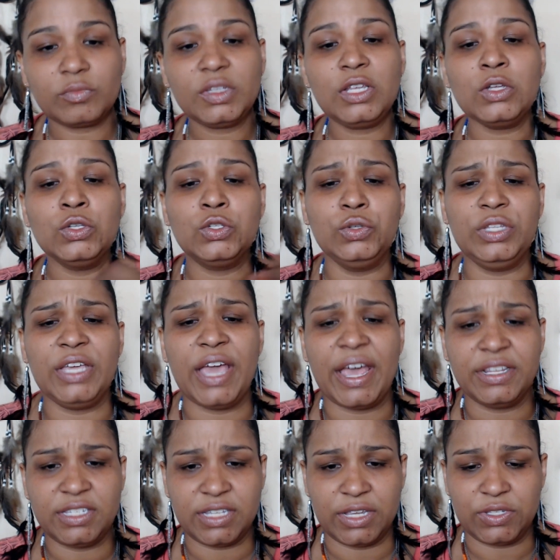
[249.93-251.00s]
to the
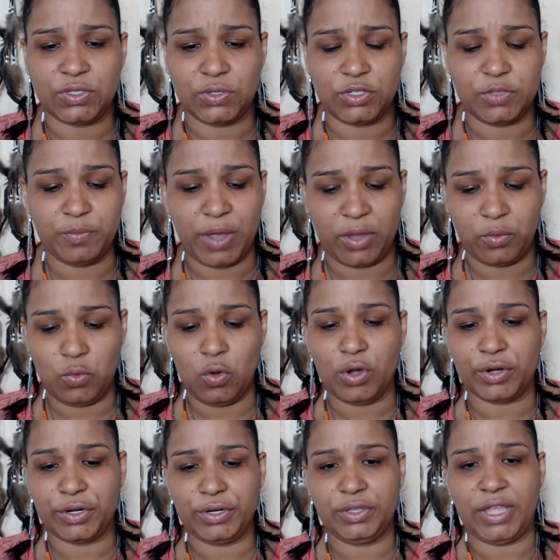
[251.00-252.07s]
ancestors by
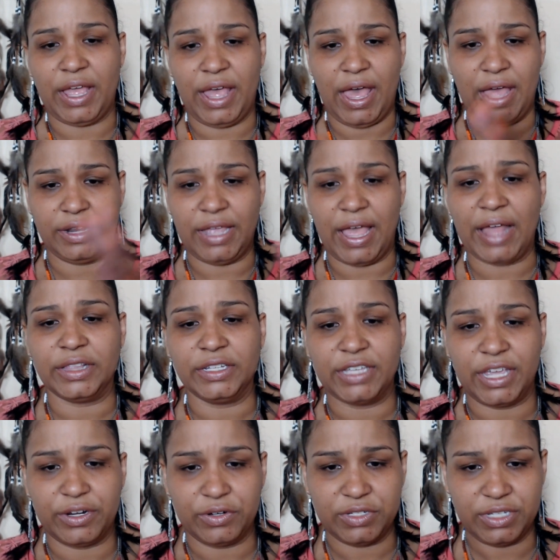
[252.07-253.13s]
water that had
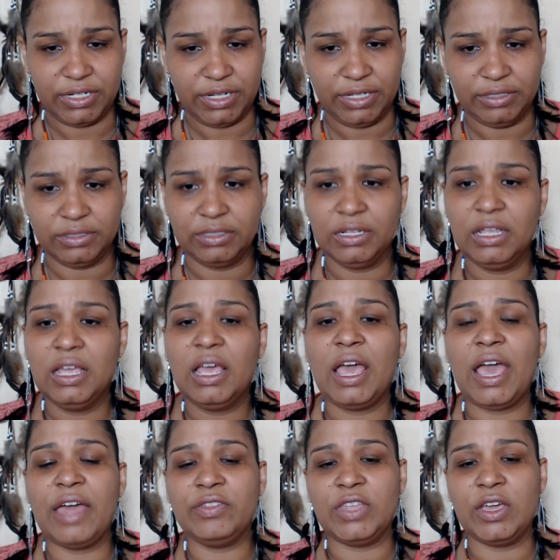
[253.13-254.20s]
alligators in it,
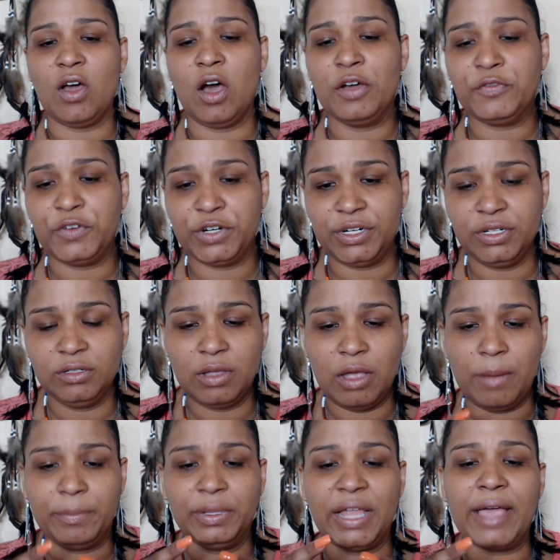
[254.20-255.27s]
and they offered
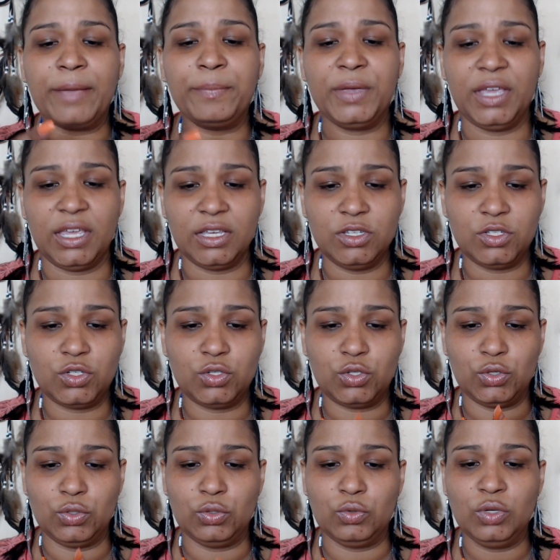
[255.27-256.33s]
black pigs
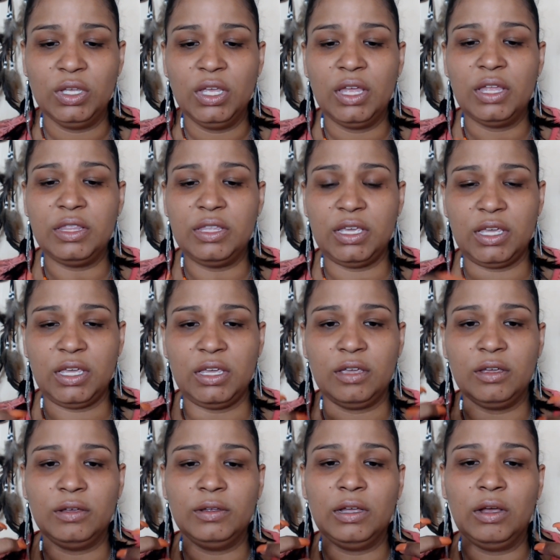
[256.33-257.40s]
to the
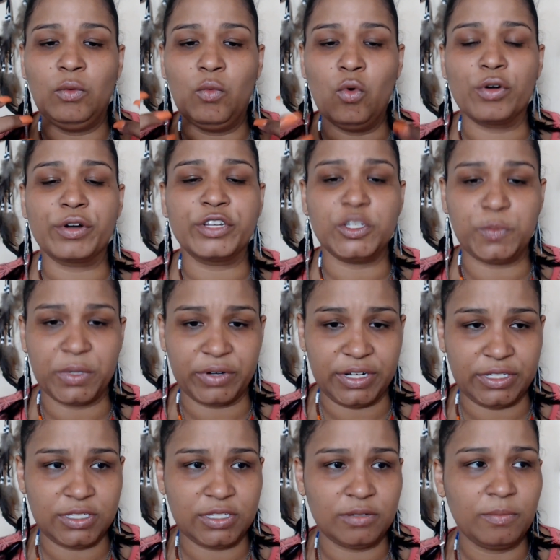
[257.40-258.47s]
war
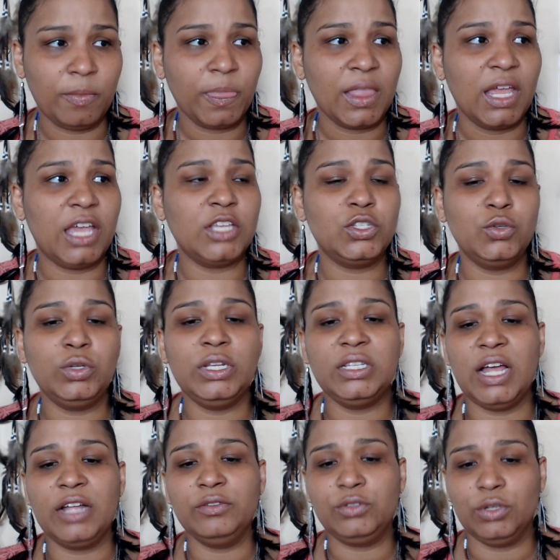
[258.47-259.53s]
spirits. Ezuli
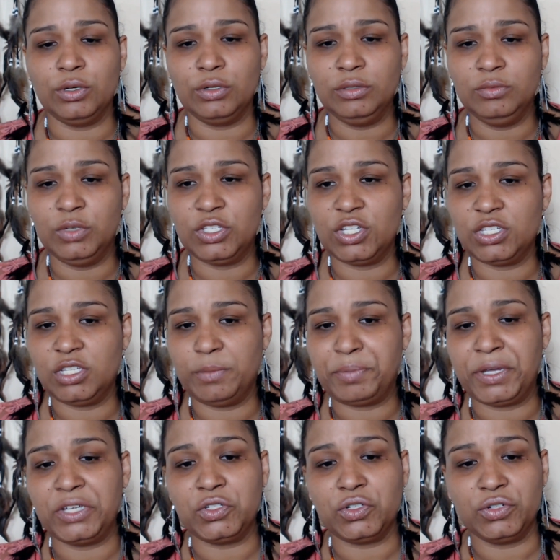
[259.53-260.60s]
Danto, which is the
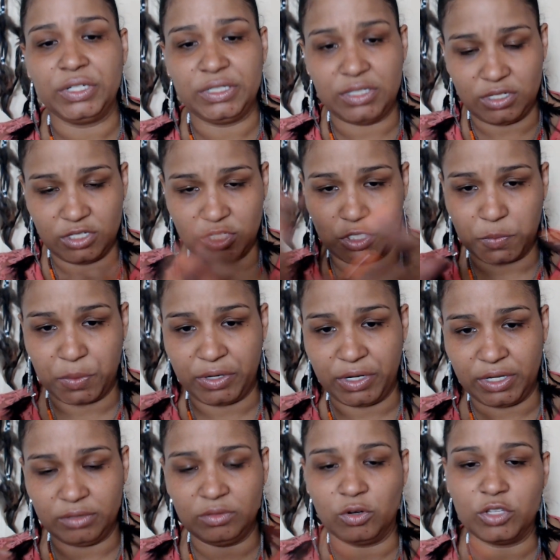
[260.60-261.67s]
patron
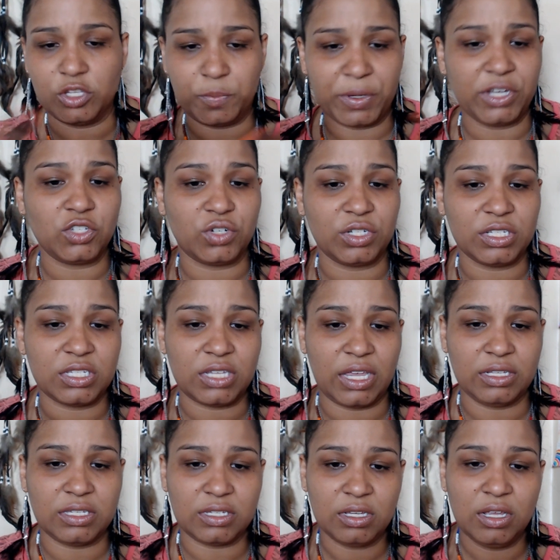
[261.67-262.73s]
spirit or the patron
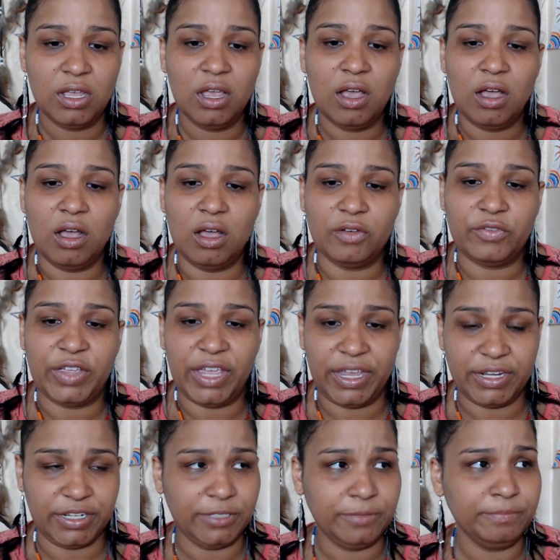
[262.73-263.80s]
saint of Haiti,